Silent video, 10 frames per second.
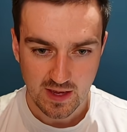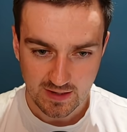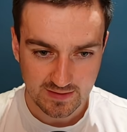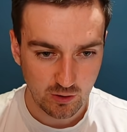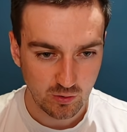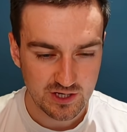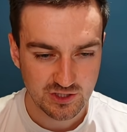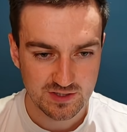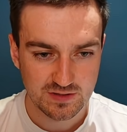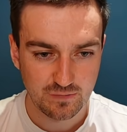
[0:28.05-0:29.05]
Now let's
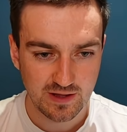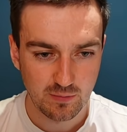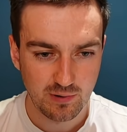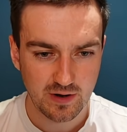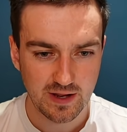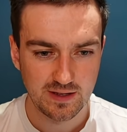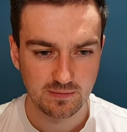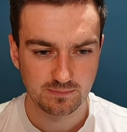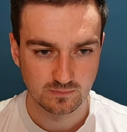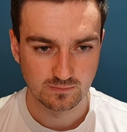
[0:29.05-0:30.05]
just develop our knight.
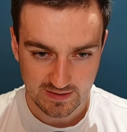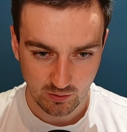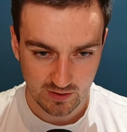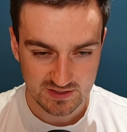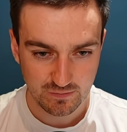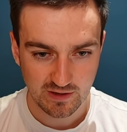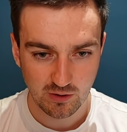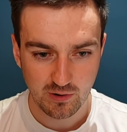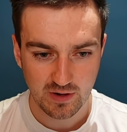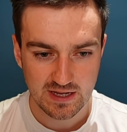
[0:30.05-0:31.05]
Now let's
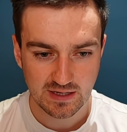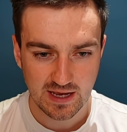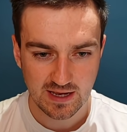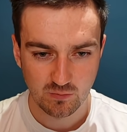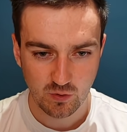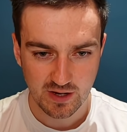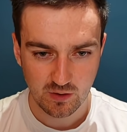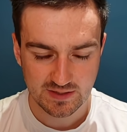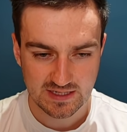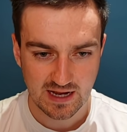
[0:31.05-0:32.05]
develop our knight again. We're
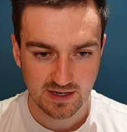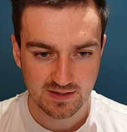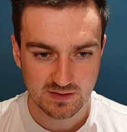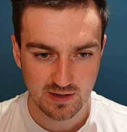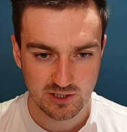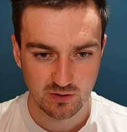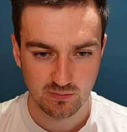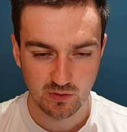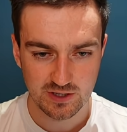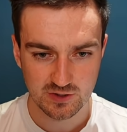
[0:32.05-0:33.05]
now attacking his bishop
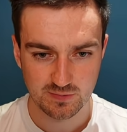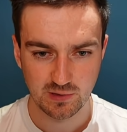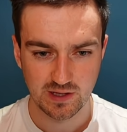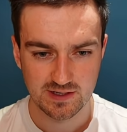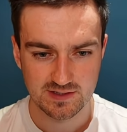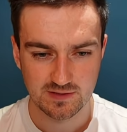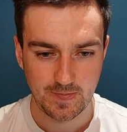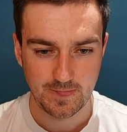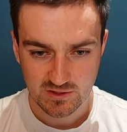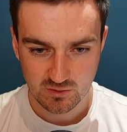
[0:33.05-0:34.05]
where he just placed.
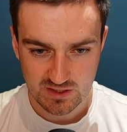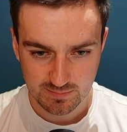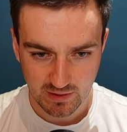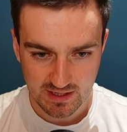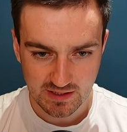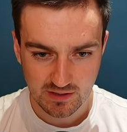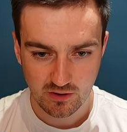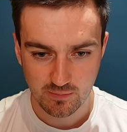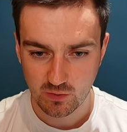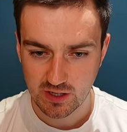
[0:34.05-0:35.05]
So he's playing
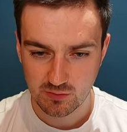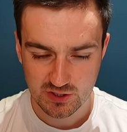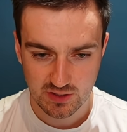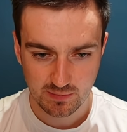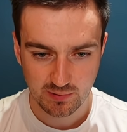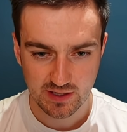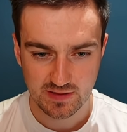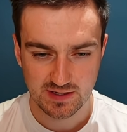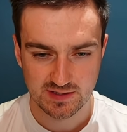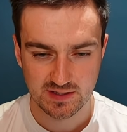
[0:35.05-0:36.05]
here. We're now just going to play
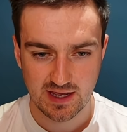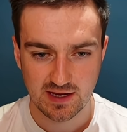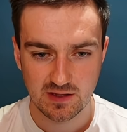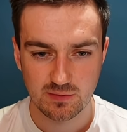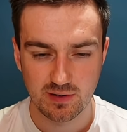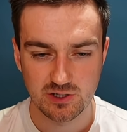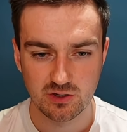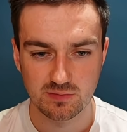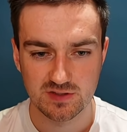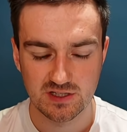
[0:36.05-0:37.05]
this, kicking the
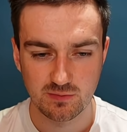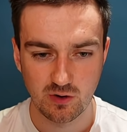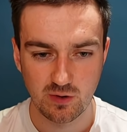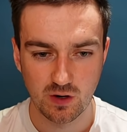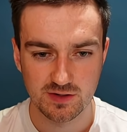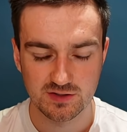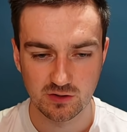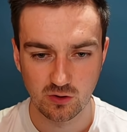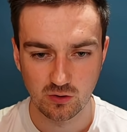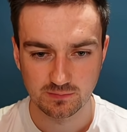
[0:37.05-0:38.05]
bishop, seeing where he wants to
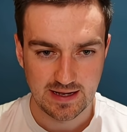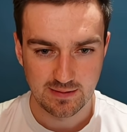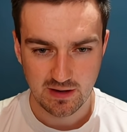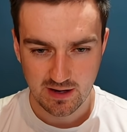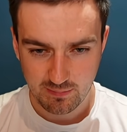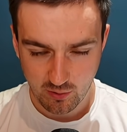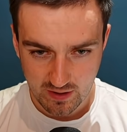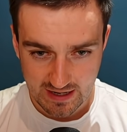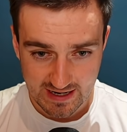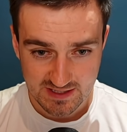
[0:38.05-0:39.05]
go. And my
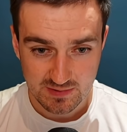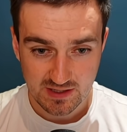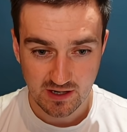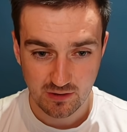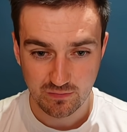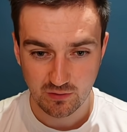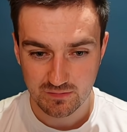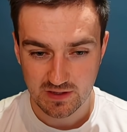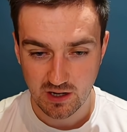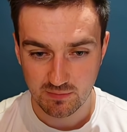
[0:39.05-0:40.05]
opponent has to be careful. If
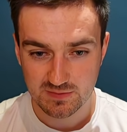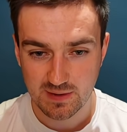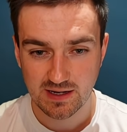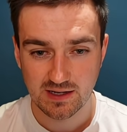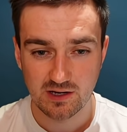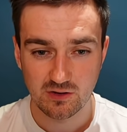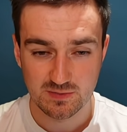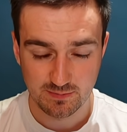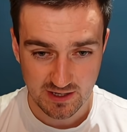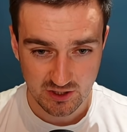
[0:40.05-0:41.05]
he comes back here, his
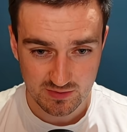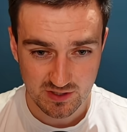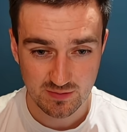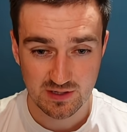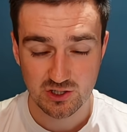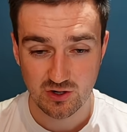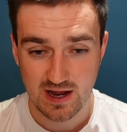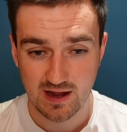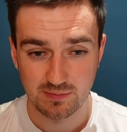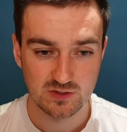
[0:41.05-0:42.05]
bishop's going to be
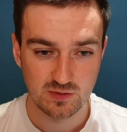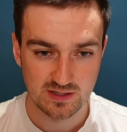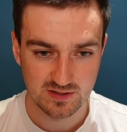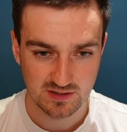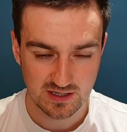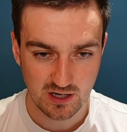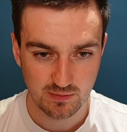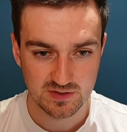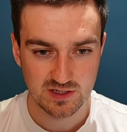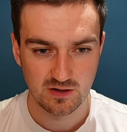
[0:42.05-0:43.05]
trapped. So he doesn't. He
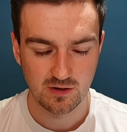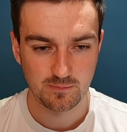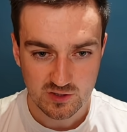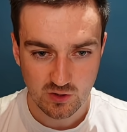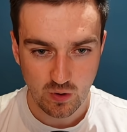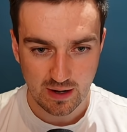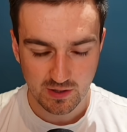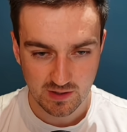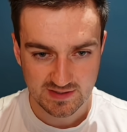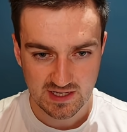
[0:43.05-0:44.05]
comes here. So I'm
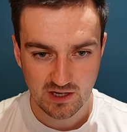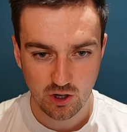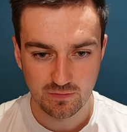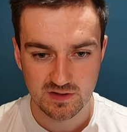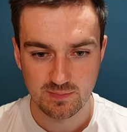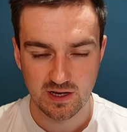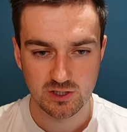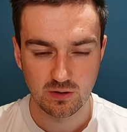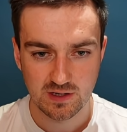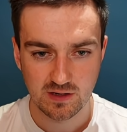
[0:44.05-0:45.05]
going to take off his
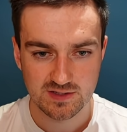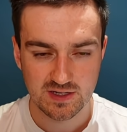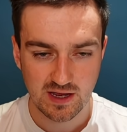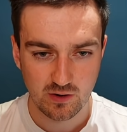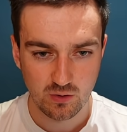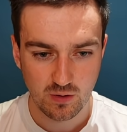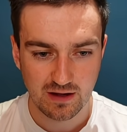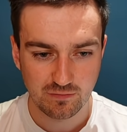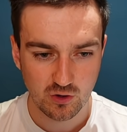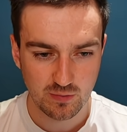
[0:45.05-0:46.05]
bishop because now
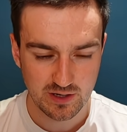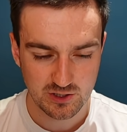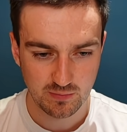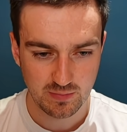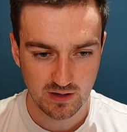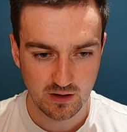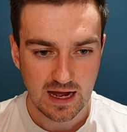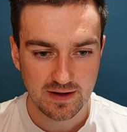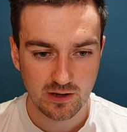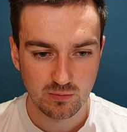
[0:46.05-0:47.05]
I've got the bishop pair.
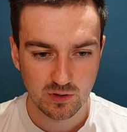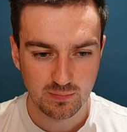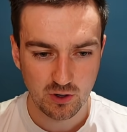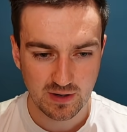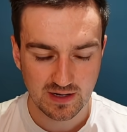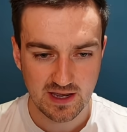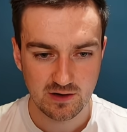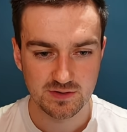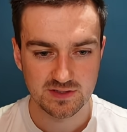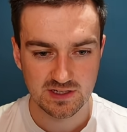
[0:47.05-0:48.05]
And now I'm going to put my king
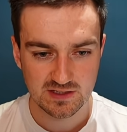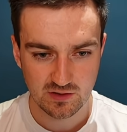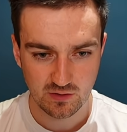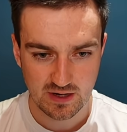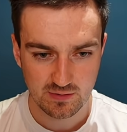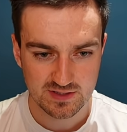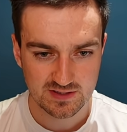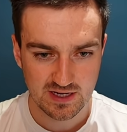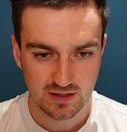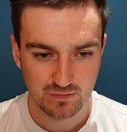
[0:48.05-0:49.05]
on c2. Now it's
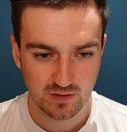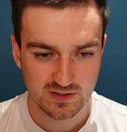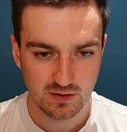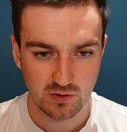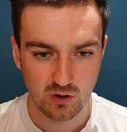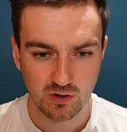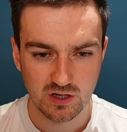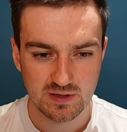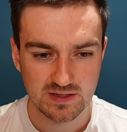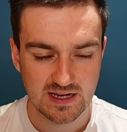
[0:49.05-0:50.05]
safe because I'm not going
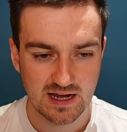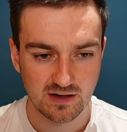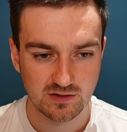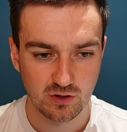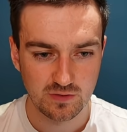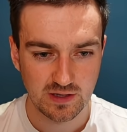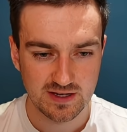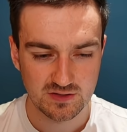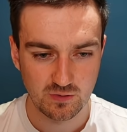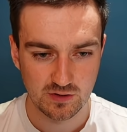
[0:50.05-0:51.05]
to be attacked on the
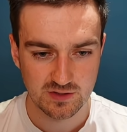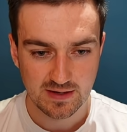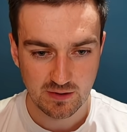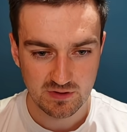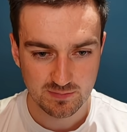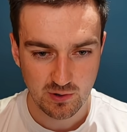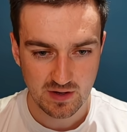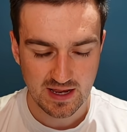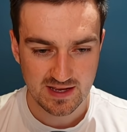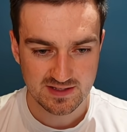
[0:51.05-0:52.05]
light squares. Now he's
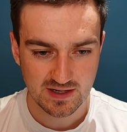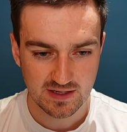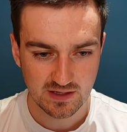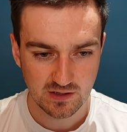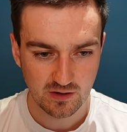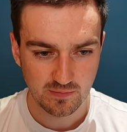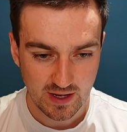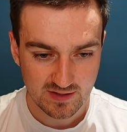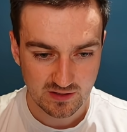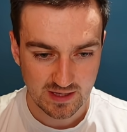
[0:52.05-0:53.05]
putting his knight here.
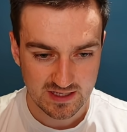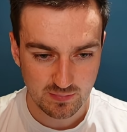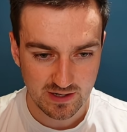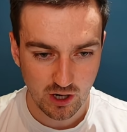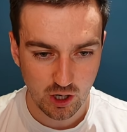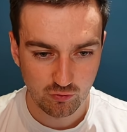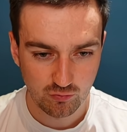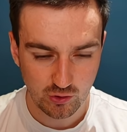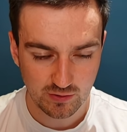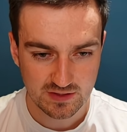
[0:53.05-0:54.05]
Okay, so let's bring our
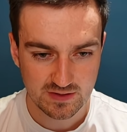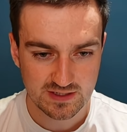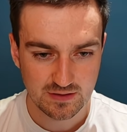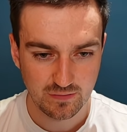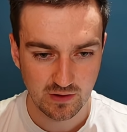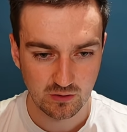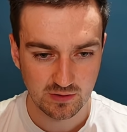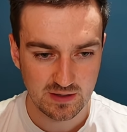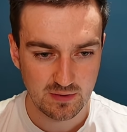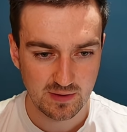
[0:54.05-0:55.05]
rook to the d file.
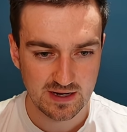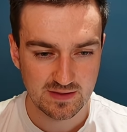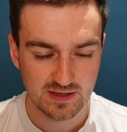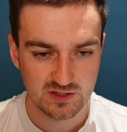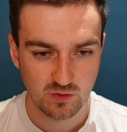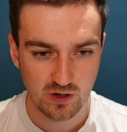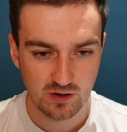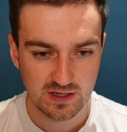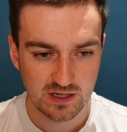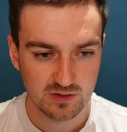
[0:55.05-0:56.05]
Keep in mind this square
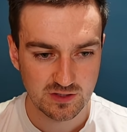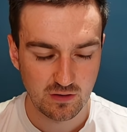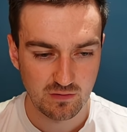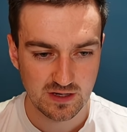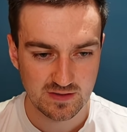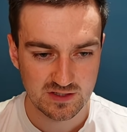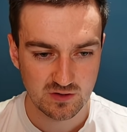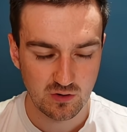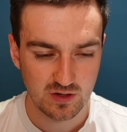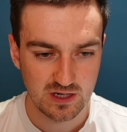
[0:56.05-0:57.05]
here is covered and this
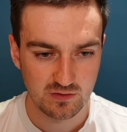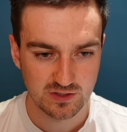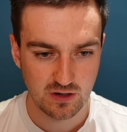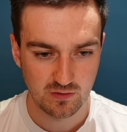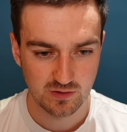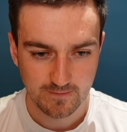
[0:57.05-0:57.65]
square here is covered.